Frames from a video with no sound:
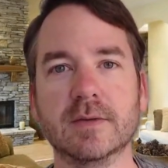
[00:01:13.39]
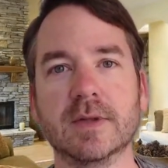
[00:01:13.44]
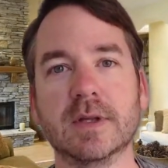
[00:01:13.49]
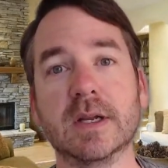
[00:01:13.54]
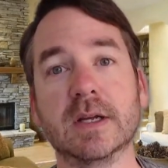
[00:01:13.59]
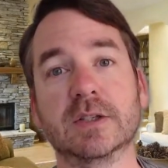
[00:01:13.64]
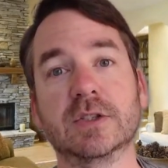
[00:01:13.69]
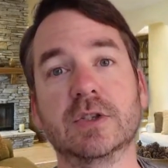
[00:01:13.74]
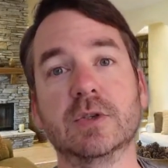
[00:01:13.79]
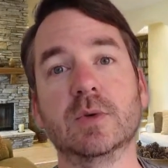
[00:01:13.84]
The
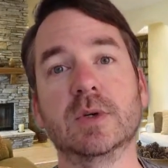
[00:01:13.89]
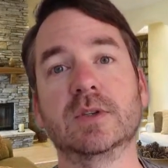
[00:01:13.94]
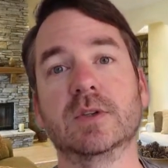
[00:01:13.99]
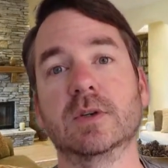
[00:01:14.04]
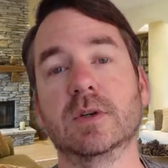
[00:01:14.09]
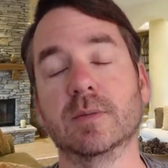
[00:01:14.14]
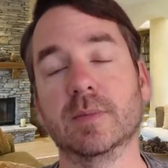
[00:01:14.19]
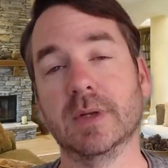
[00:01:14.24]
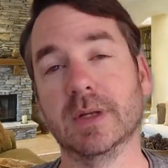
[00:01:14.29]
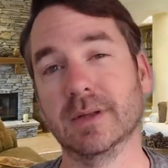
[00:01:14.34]
next 2 weeks are
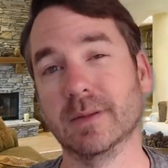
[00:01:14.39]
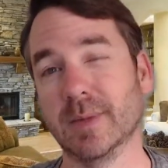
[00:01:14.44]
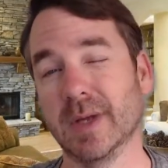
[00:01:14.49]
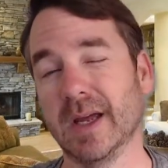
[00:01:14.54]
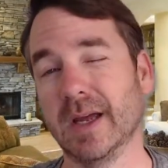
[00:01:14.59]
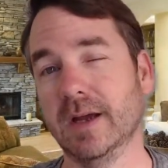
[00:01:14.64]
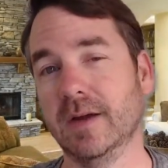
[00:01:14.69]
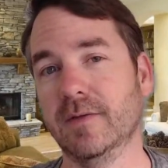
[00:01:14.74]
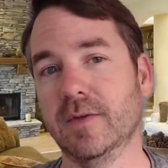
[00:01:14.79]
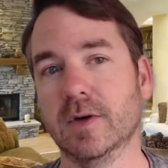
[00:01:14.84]
going to be a little bit
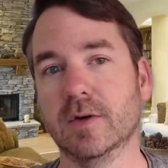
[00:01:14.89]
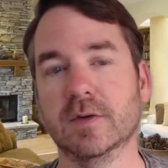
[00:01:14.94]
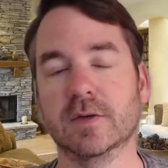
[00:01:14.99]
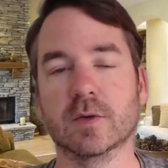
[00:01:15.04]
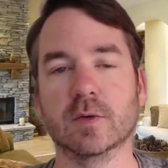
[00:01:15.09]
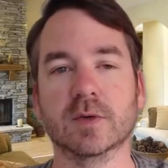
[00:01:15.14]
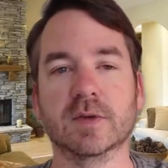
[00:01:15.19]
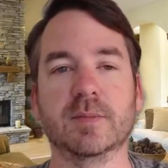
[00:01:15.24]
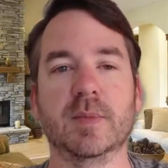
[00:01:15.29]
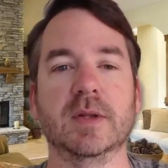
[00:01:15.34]
heavier, so
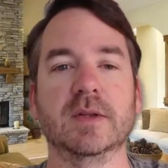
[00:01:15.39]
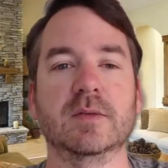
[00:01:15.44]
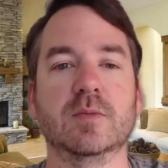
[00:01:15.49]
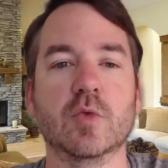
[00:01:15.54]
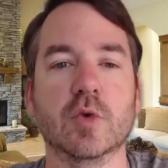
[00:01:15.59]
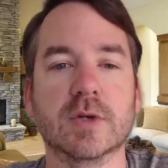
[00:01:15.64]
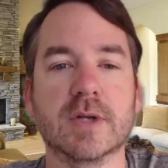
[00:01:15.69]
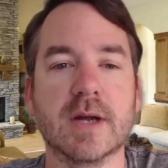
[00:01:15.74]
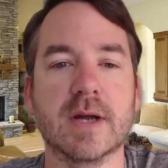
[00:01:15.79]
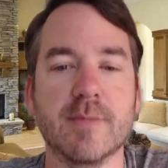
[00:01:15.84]
we'll spend some
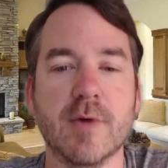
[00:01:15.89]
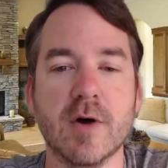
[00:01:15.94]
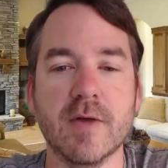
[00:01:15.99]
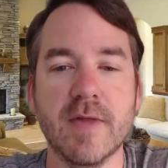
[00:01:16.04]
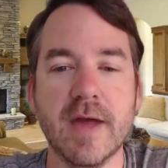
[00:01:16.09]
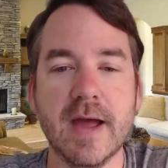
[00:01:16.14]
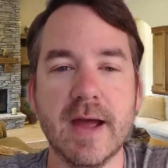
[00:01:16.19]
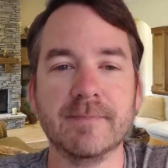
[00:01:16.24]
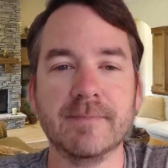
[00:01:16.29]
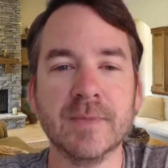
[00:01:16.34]
more time on
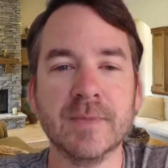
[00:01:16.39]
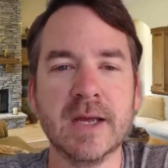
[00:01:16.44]
that.